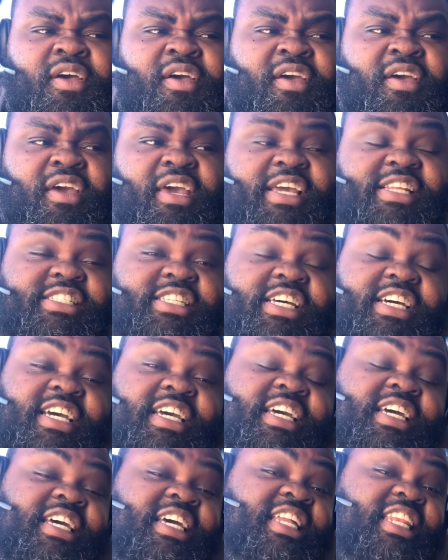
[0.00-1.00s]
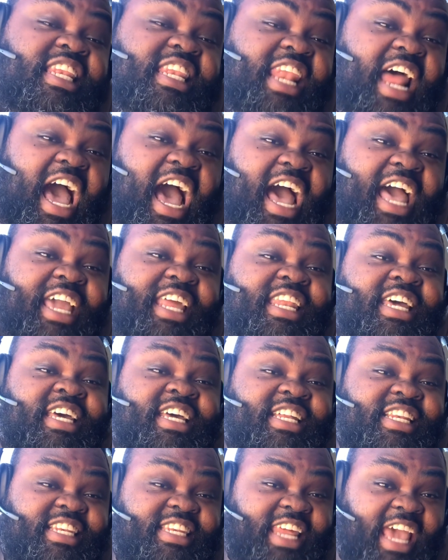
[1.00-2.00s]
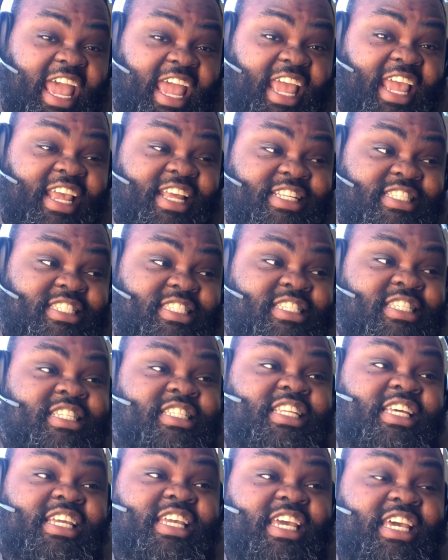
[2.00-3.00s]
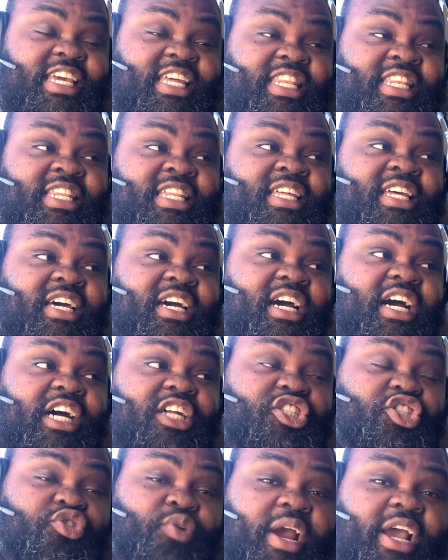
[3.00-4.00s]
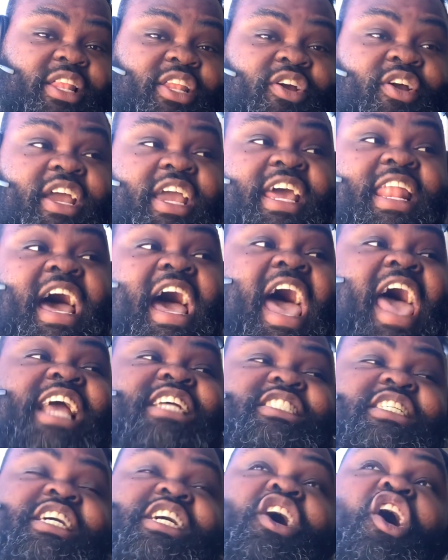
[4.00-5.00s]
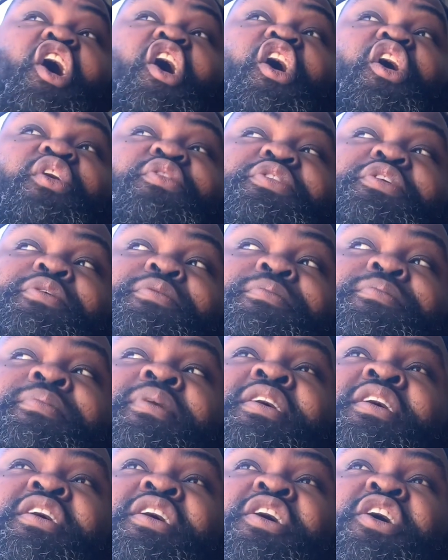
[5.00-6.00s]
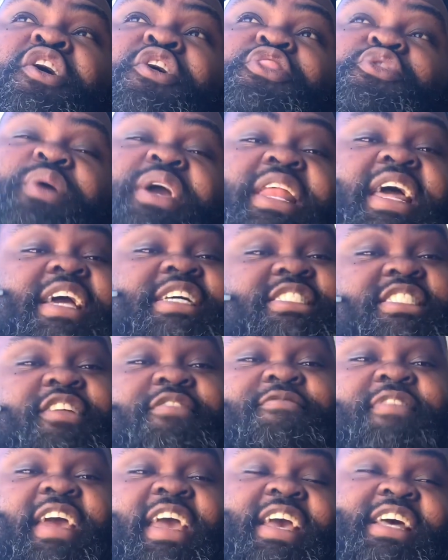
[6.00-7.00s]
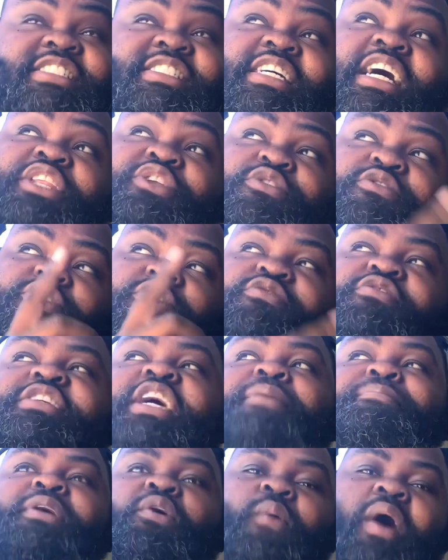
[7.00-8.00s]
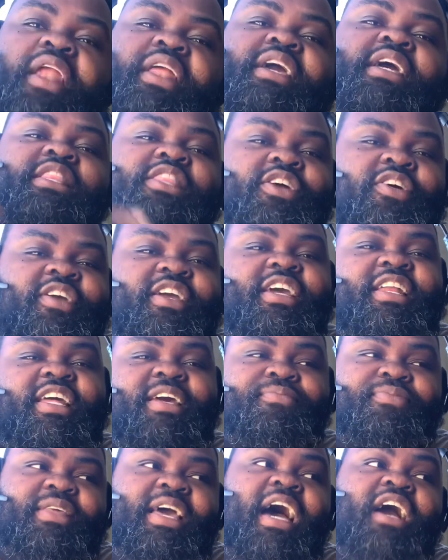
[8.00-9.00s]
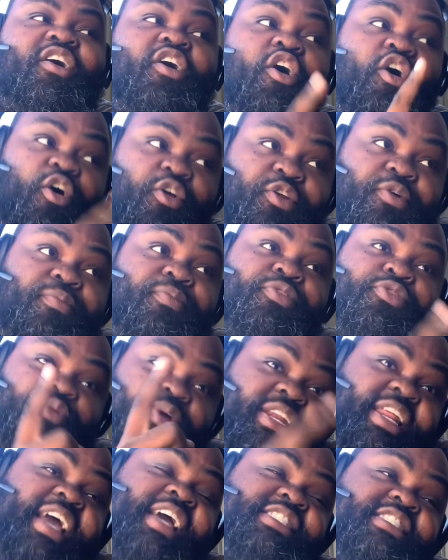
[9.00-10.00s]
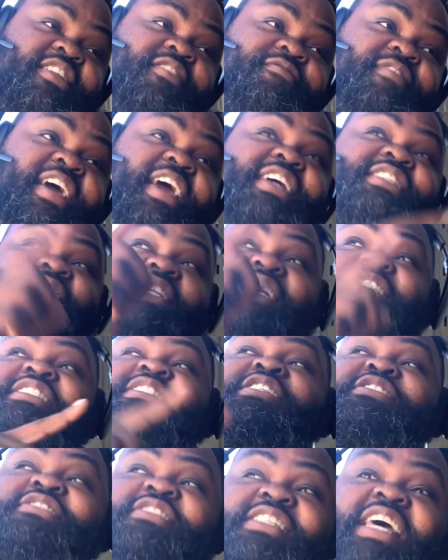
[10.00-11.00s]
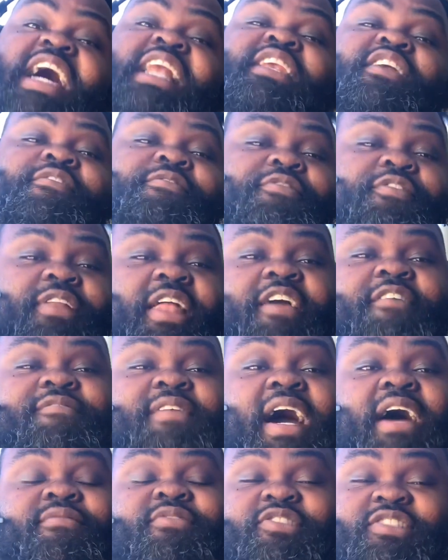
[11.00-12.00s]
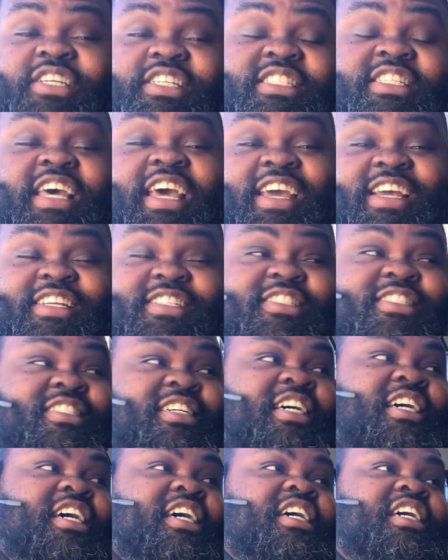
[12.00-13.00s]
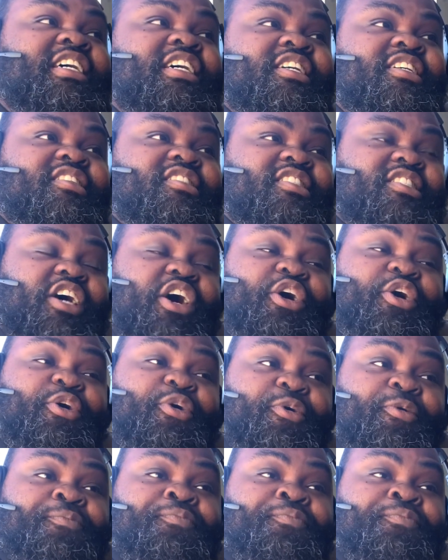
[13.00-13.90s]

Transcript: it took 9 days to get a trailer, and I actually called them 3 days in advance because I knew it was going to take me a while to get there and get empty. I called them 3 days in advance, and I still sat there for like 5 or 6 days. So